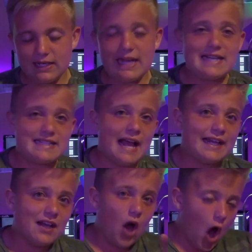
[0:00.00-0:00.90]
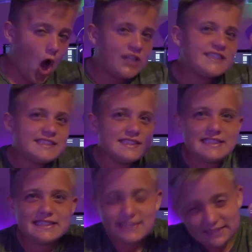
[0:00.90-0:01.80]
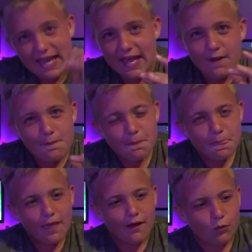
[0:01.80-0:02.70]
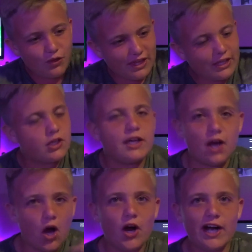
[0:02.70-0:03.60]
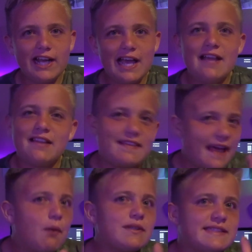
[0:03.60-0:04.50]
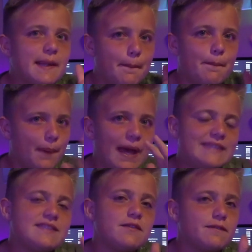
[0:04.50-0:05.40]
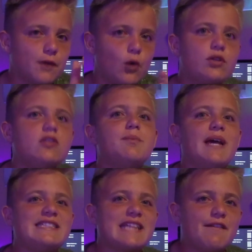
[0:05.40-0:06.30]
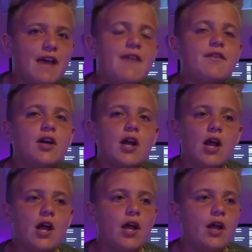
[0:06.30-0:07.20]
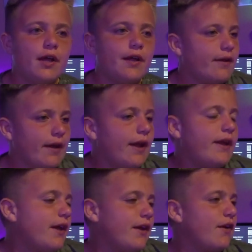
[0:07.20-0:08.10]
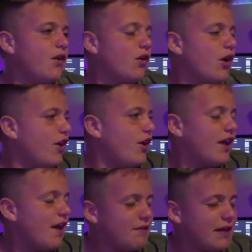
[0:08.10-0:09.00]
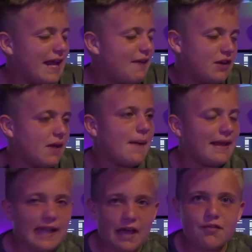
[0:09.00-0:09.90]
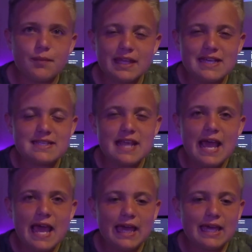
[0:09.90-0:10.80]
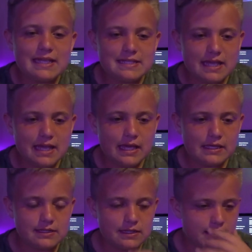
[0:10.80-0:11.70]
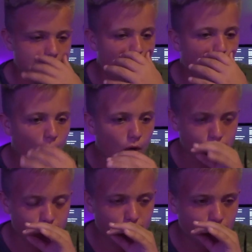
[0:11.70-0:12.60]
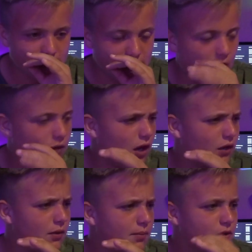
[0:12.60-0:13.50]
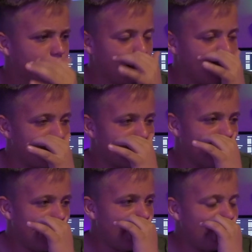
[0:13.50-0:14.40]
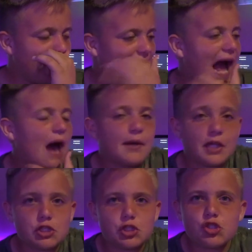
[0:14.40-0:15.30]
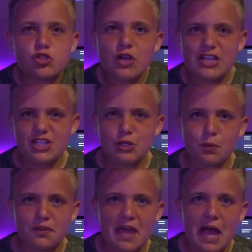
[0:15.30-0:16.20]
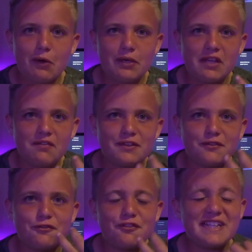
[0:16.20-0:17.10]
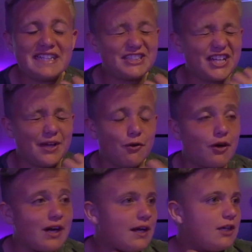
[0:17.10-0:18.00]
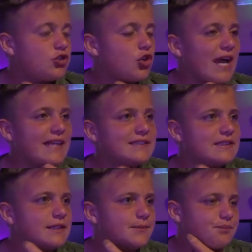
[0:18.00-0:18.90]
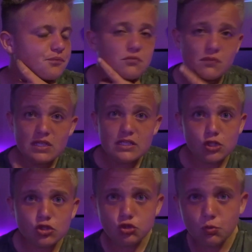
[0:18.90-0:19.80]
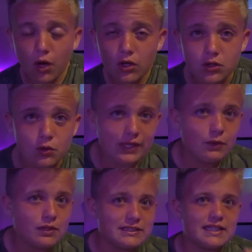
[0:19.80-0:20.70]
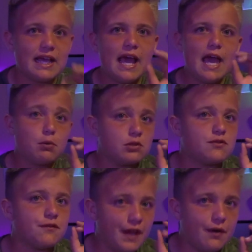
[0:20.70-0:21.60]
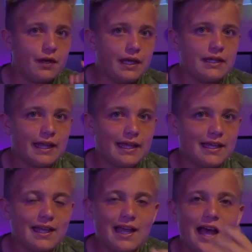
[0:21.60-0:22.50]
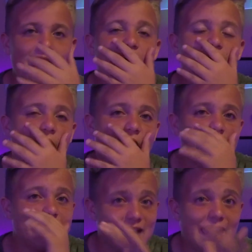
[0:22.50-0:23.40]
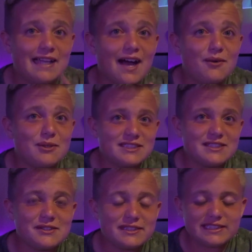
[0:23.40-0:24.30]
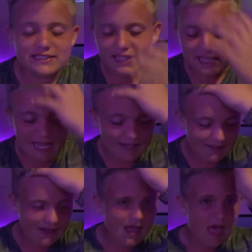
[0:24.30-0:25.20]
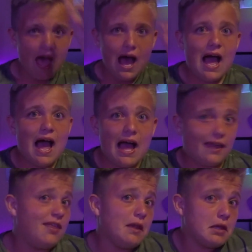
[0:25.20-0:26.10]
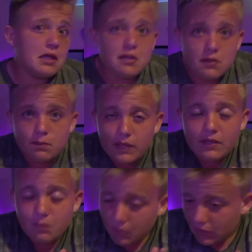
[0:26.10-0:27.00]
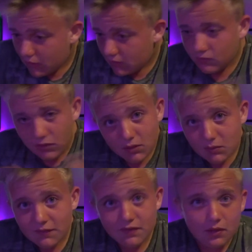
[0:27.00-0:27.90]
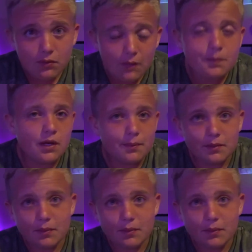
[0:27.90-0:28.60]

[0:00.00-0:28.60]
Guys, I can honestly say with a good heart that that was the best vocal bass that I've ever heard or heard ever ever in my life because his his his composure was no oh, not composure his like how he could stretch it without even flinching or trying to to swallow. It was it was very like uh, that guy was seriously sick, and uh, I think he might be uh, you know one of the upcoming